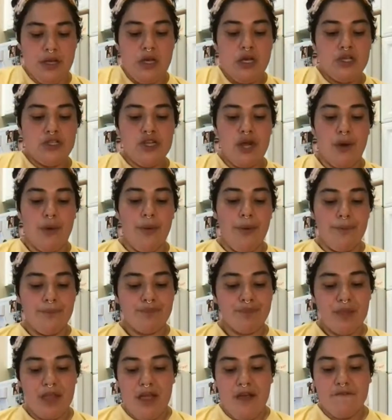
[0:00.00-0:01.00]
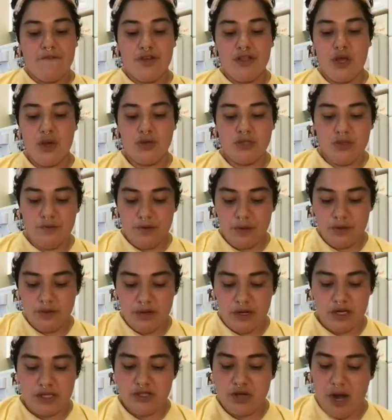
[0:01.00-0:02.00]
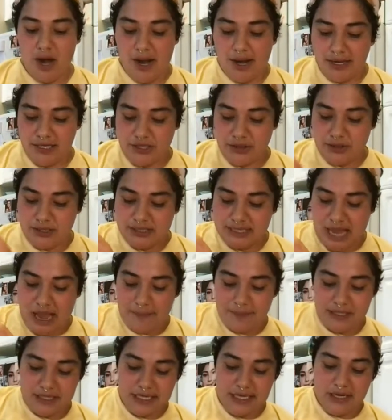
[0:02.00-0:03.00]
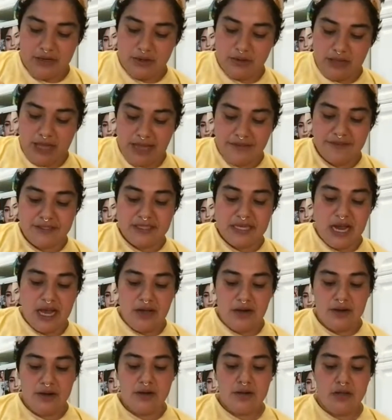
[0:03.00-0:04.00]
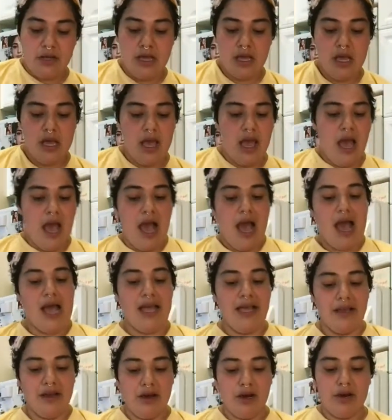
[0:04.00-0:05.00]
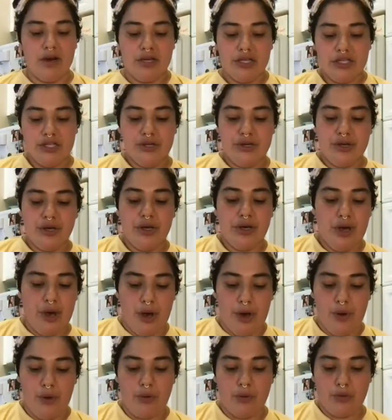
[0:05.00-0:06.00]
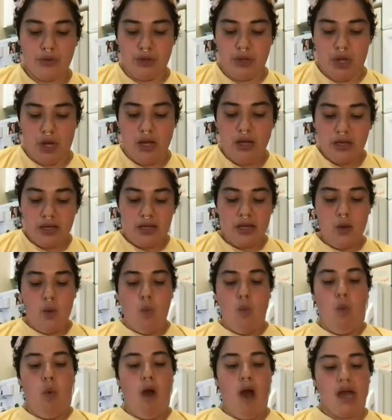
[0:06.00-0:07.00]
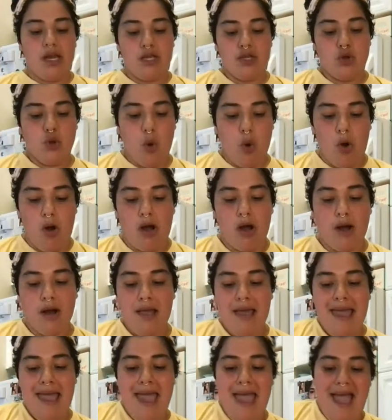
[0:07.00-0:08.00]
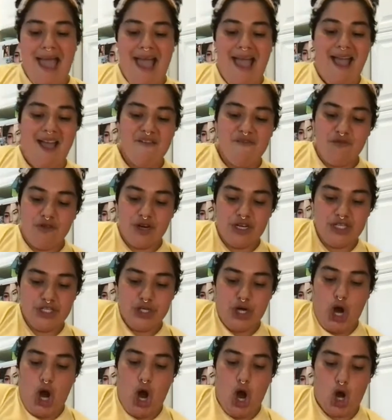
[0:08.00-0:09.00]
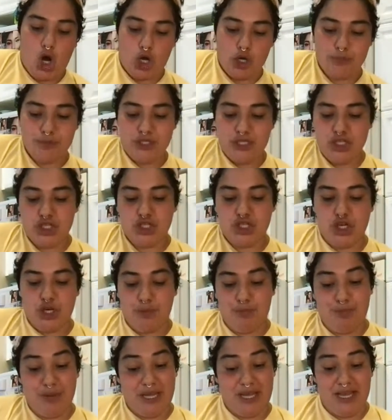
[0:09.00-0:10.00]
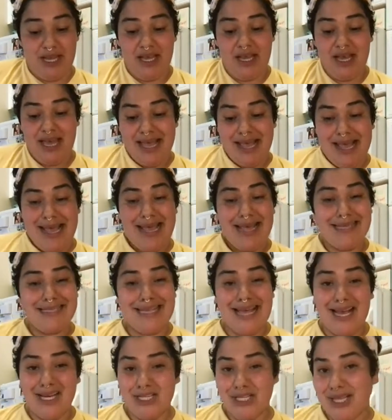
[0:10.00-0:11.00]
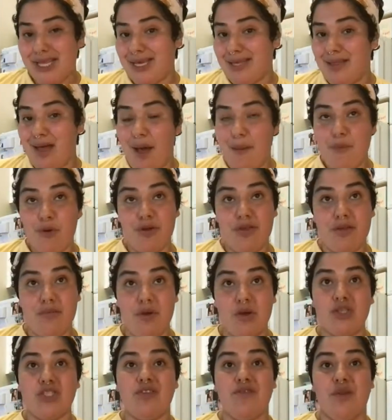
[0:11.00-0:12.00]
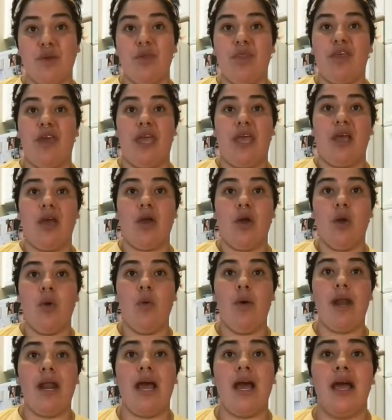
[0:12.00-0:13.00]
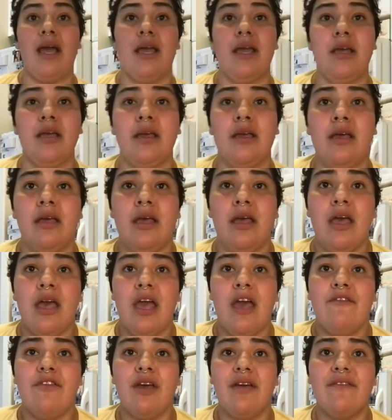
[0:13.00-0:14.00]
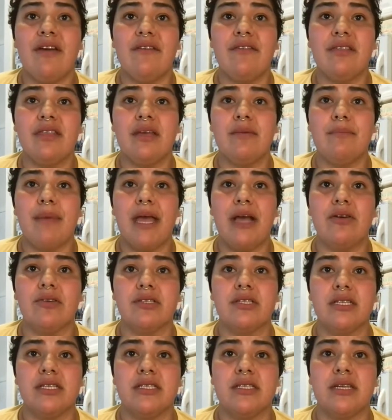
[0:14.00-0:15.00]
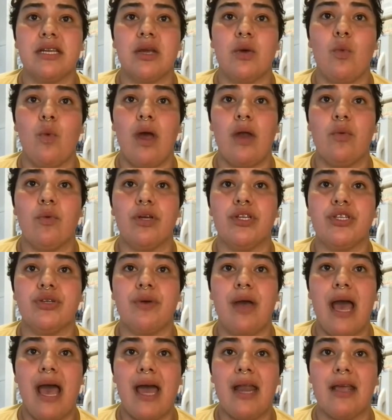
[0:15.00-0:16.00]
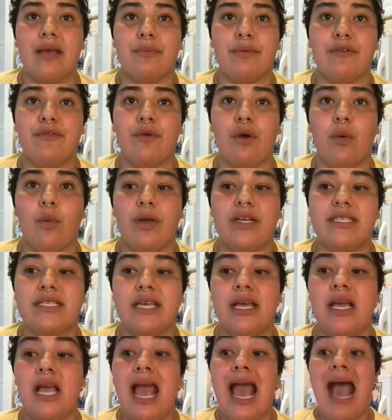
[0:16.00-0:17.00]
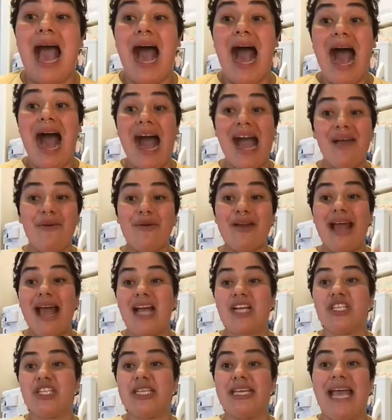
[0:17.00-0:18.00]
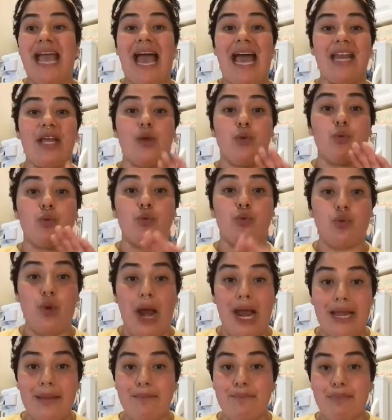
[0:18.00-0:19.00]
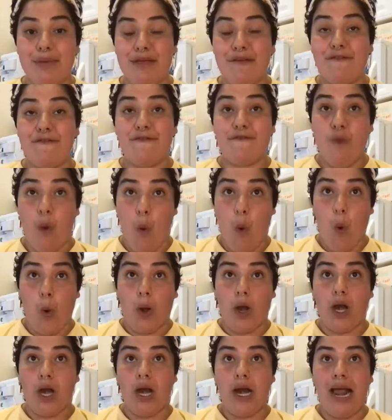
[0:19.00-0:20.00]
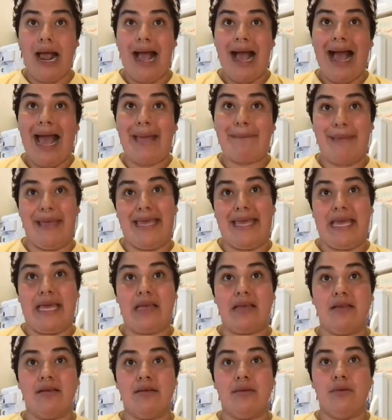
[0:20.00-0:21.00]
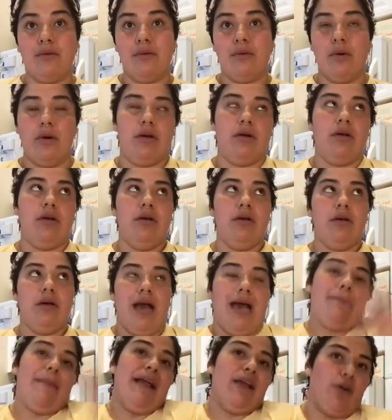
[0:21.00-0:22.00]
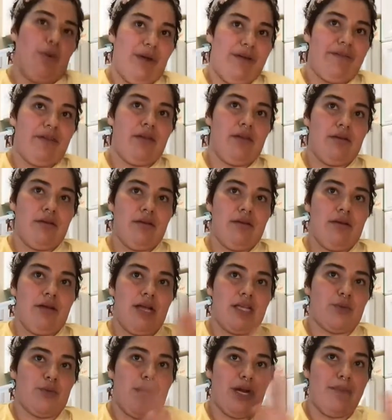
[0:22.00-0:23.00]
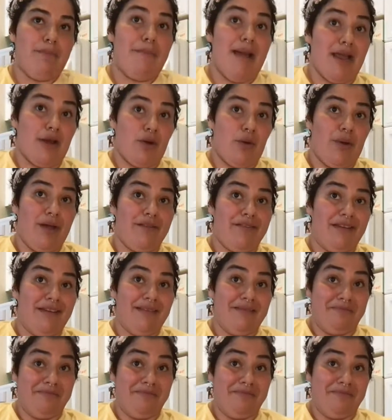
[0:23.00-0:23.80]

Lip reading: So for those of you that are trying to adapt a keto lifestyle, I'd encourage you to go look what your average carbs should be. It's actually a lot more than most of you think. If you have everything bagel seasoning, when would you add it? Before whisking? I would actually add it right before I bake it. Well, I microwave it because we're going to microwave it.